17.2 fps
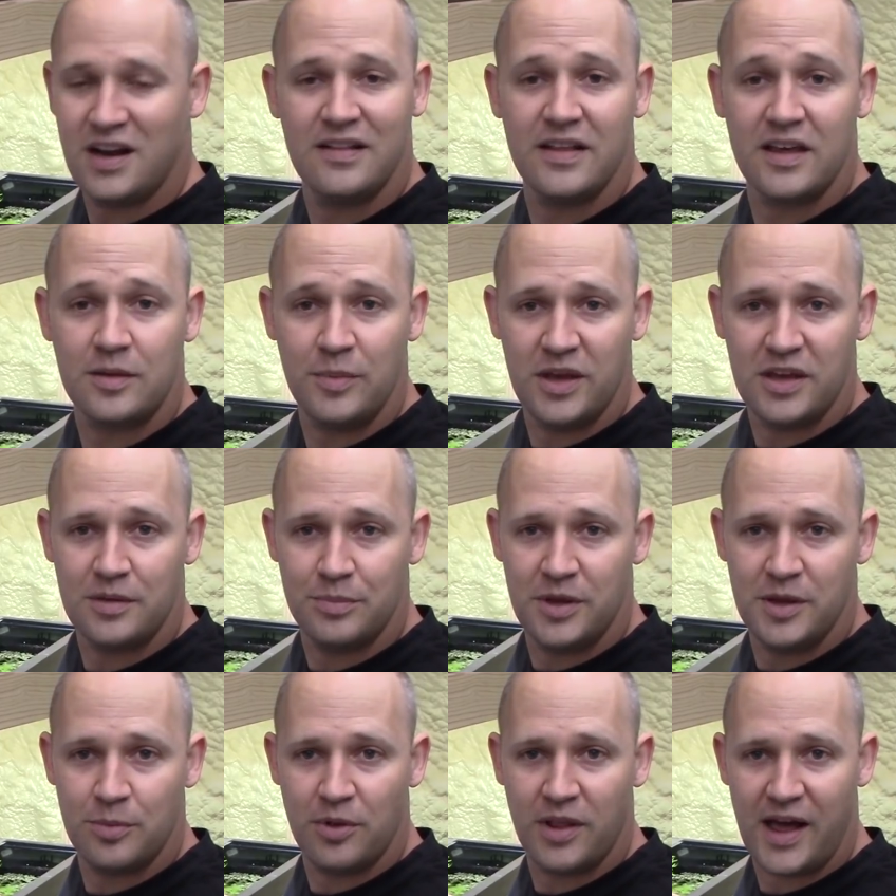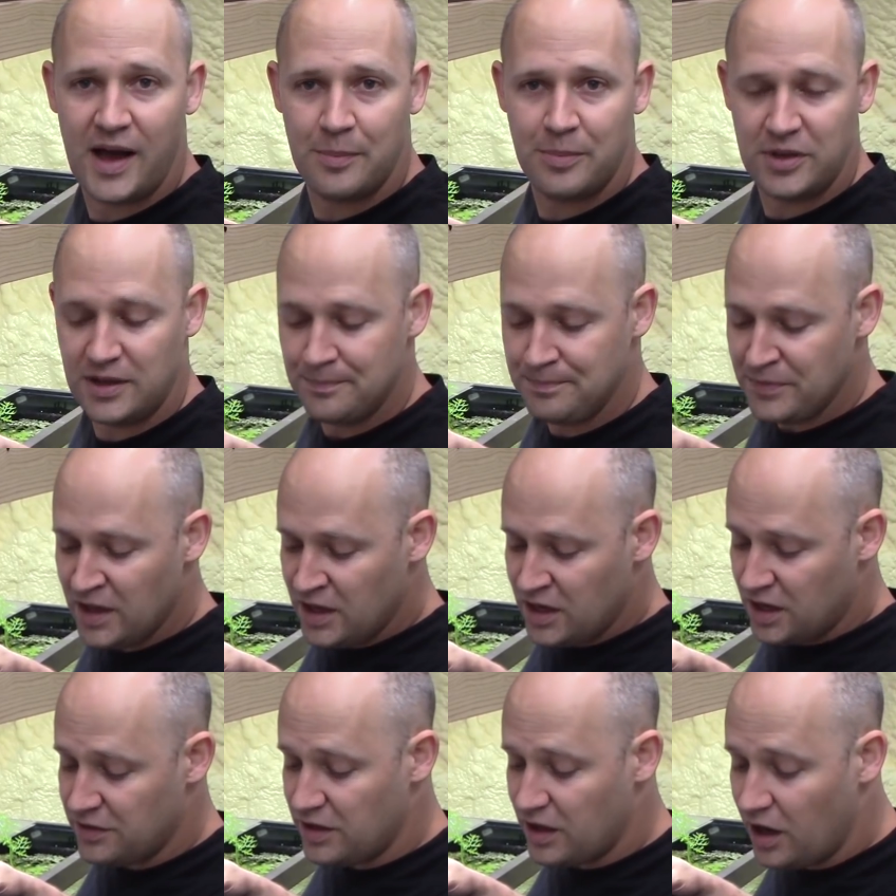I like making people happy.
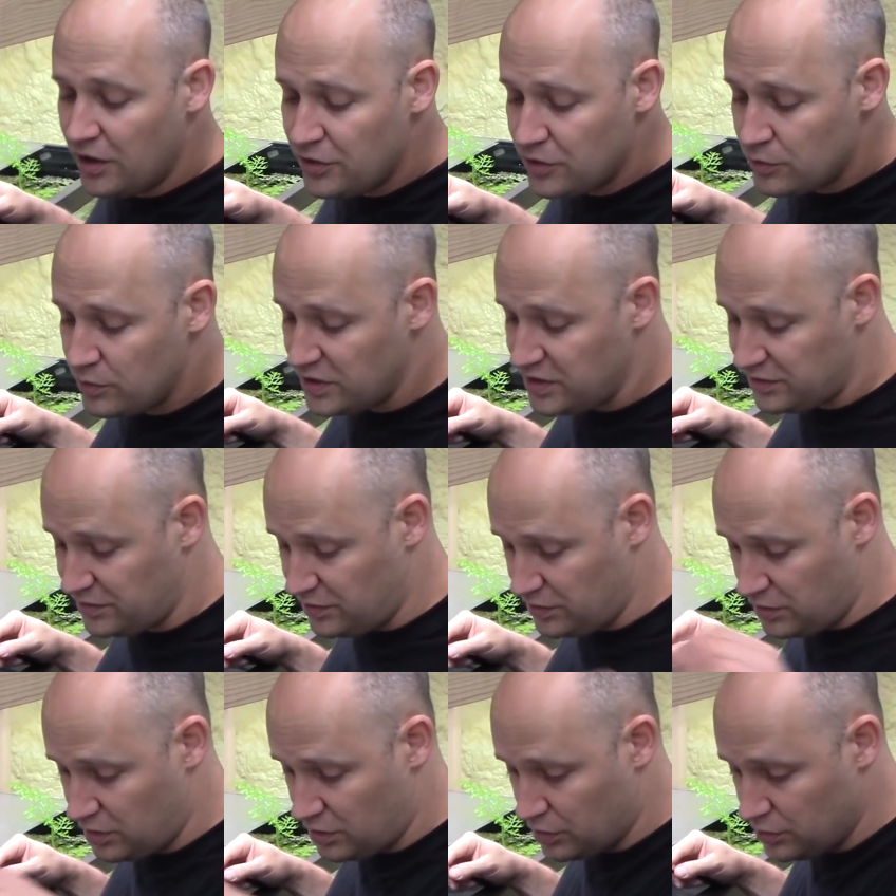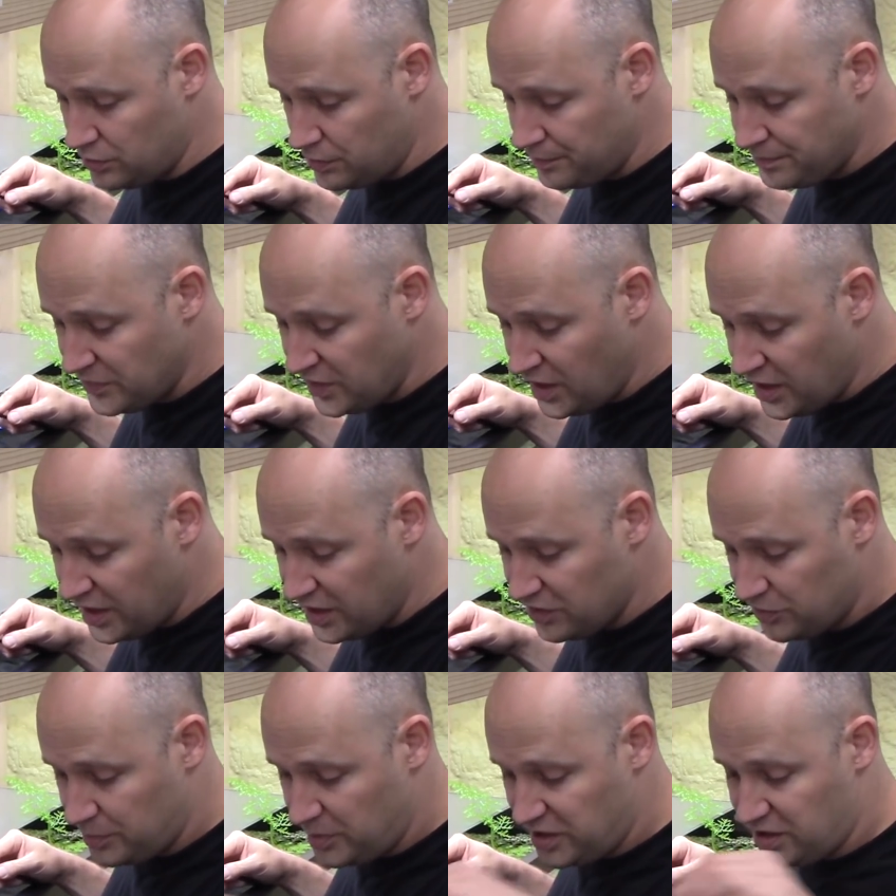And the other reason, though,
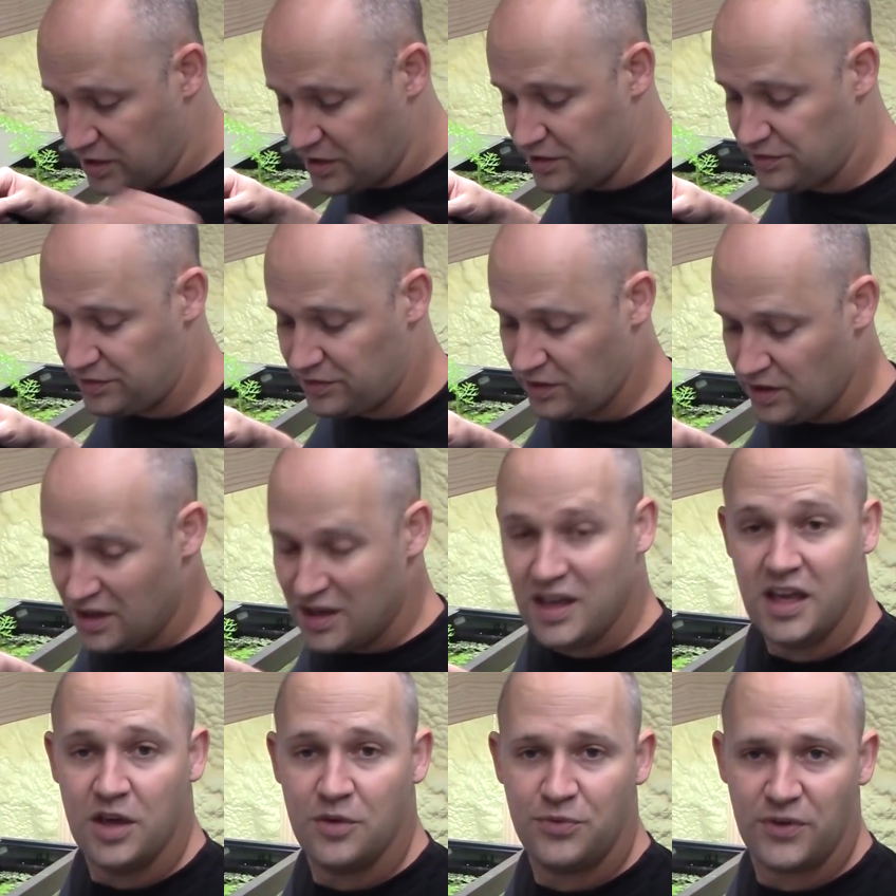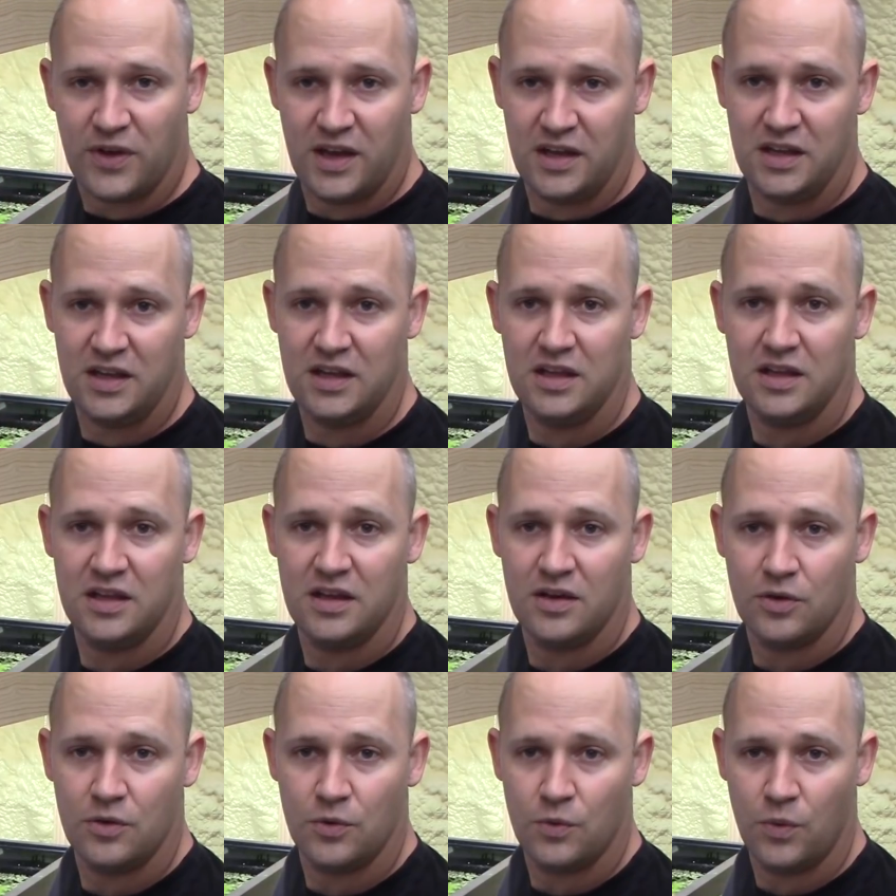is because if
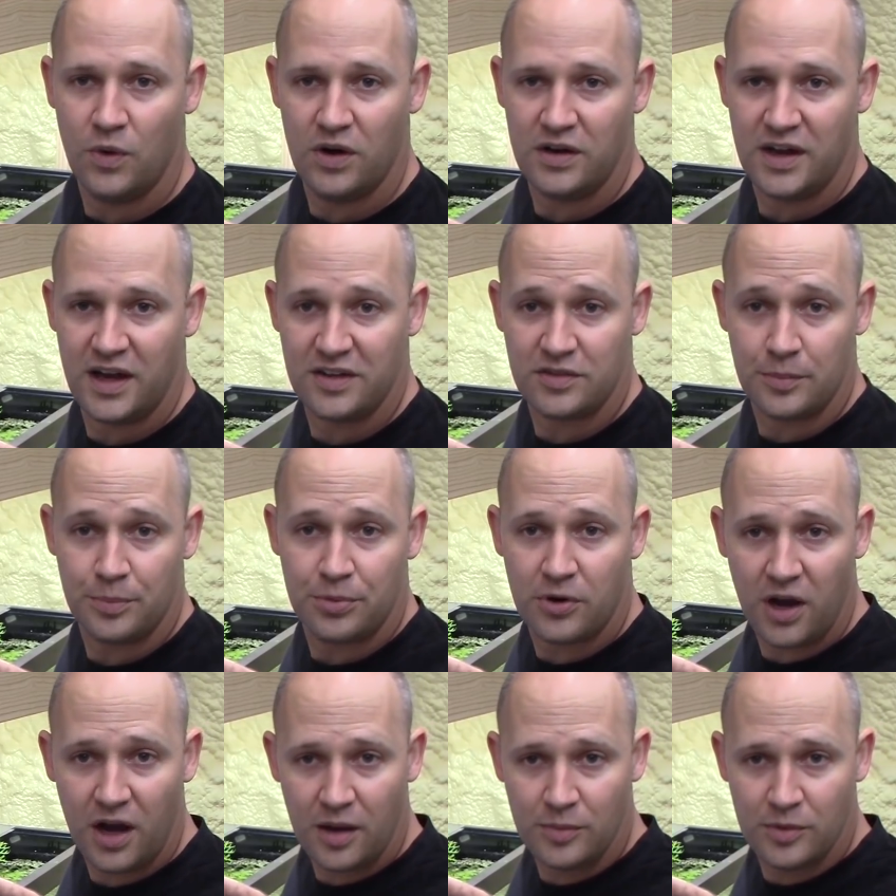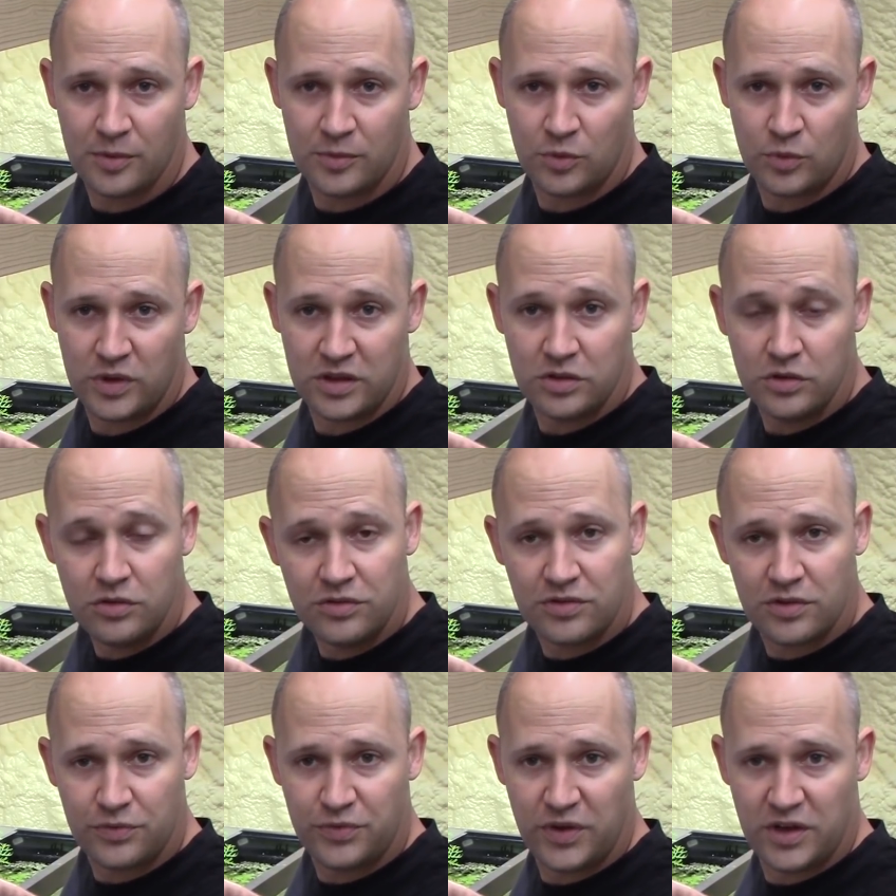anyone has a problem and we
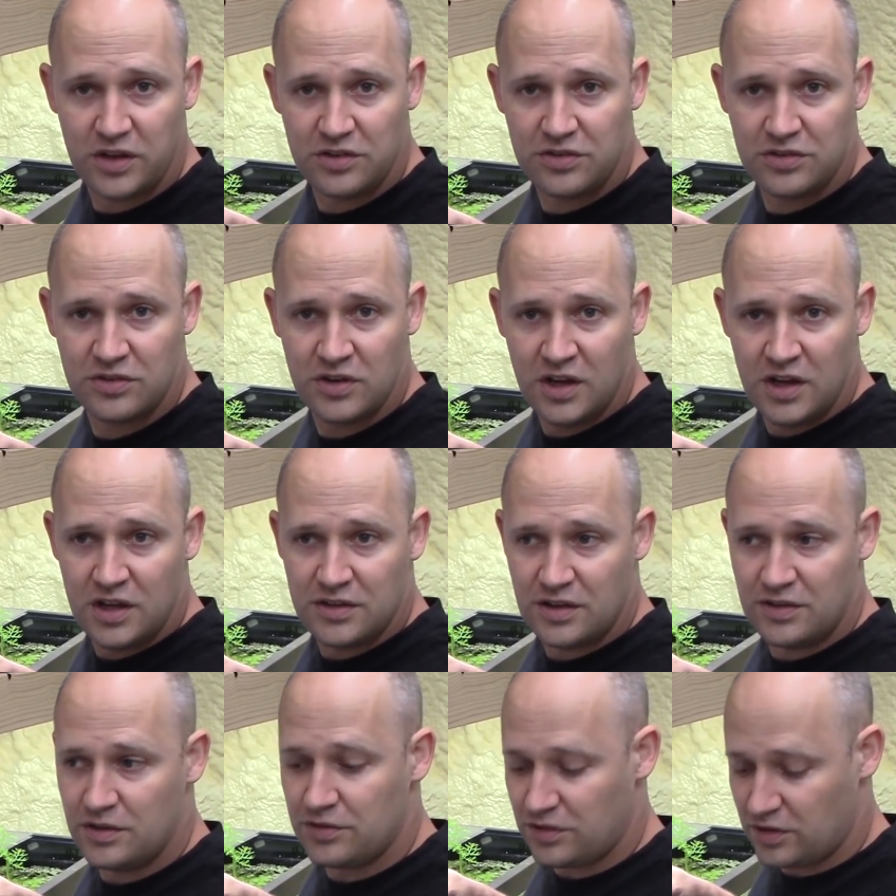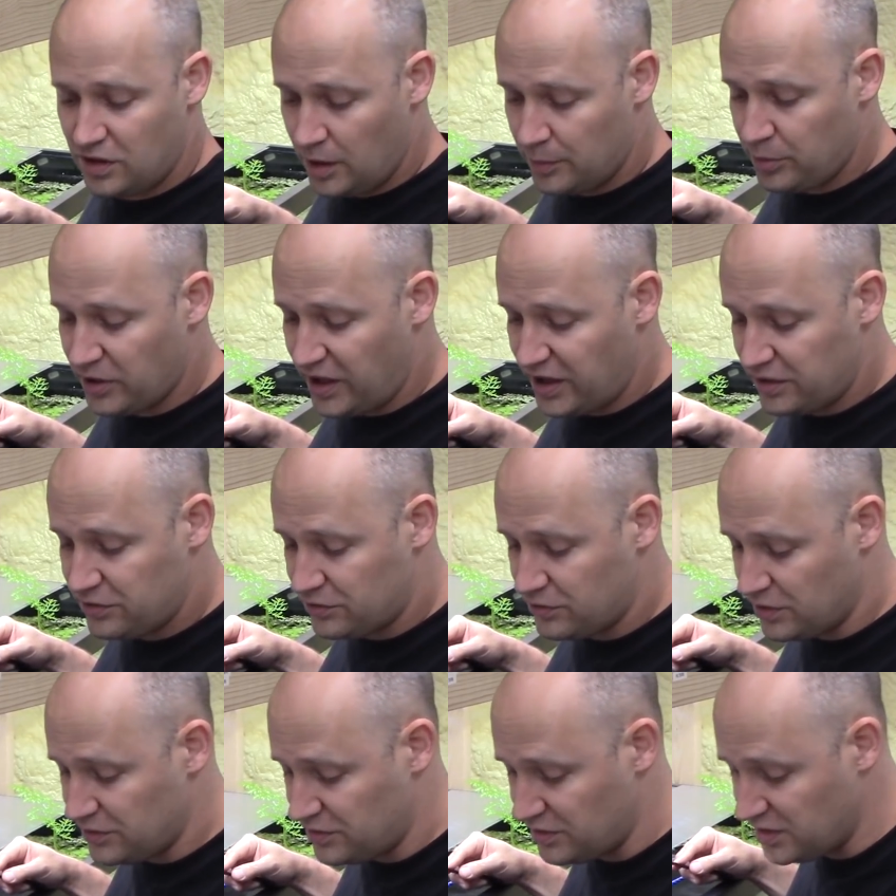lose a fish, then there's a couple
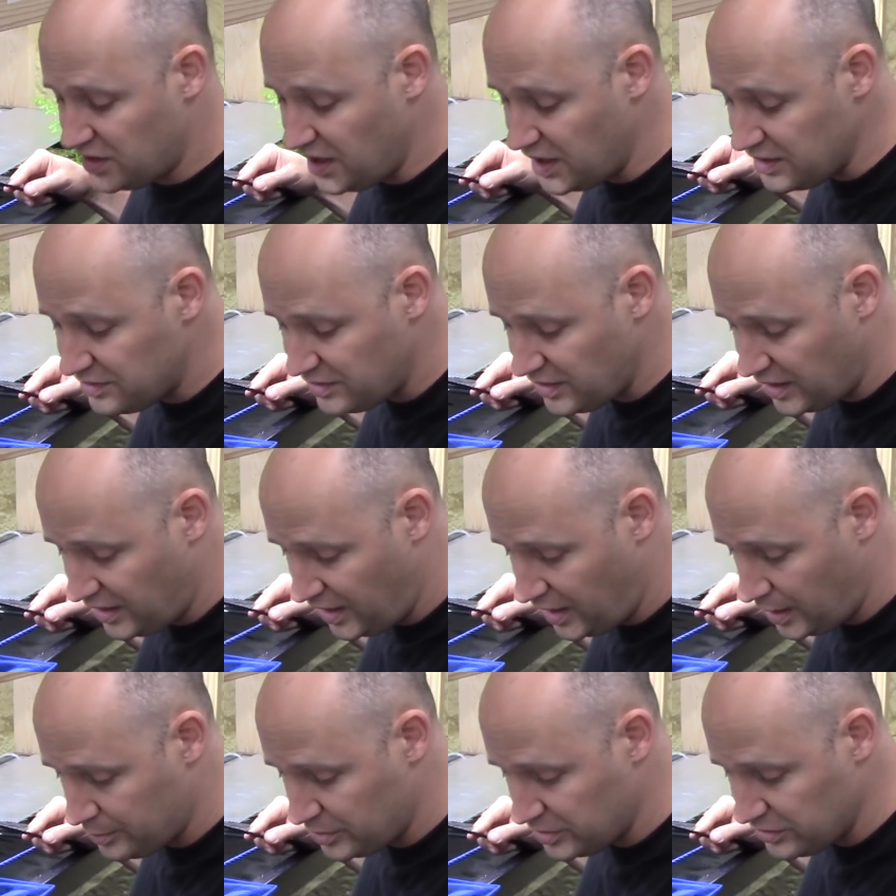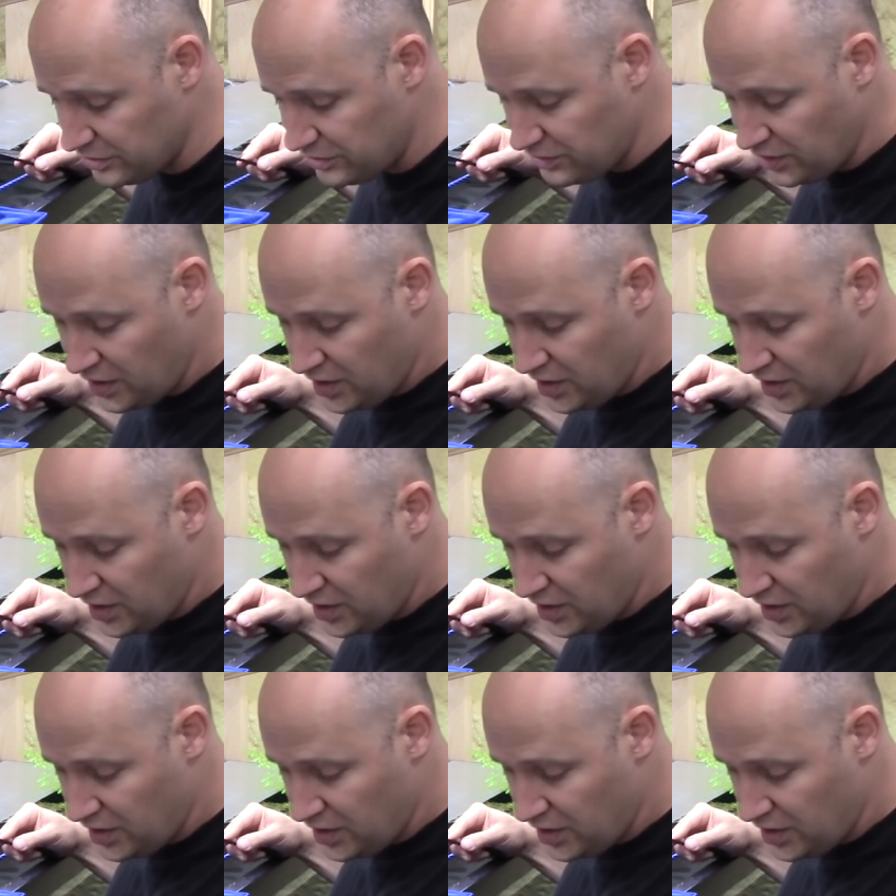extras in case that happens.